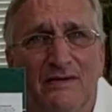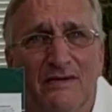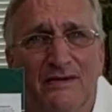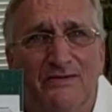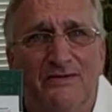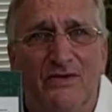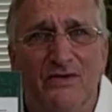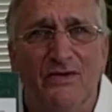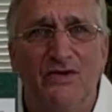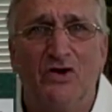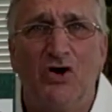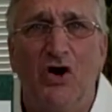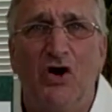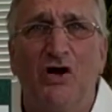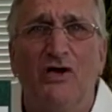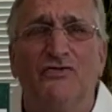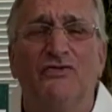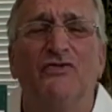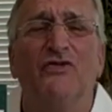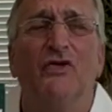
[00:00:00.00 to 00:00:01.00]
It's going to
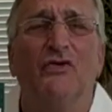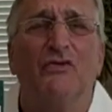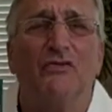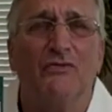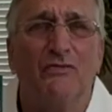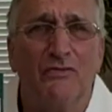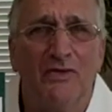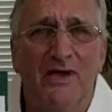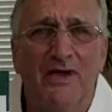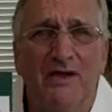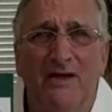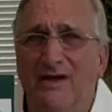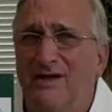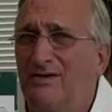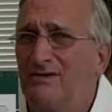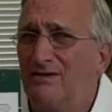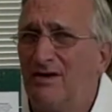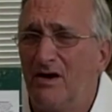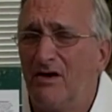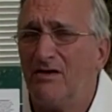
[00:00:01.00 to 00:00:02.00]
cause those really
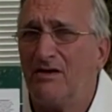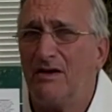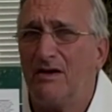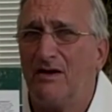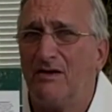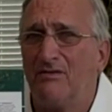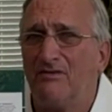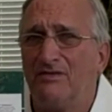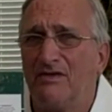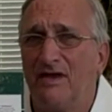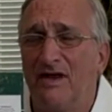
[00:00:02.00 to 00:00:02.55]
dark colors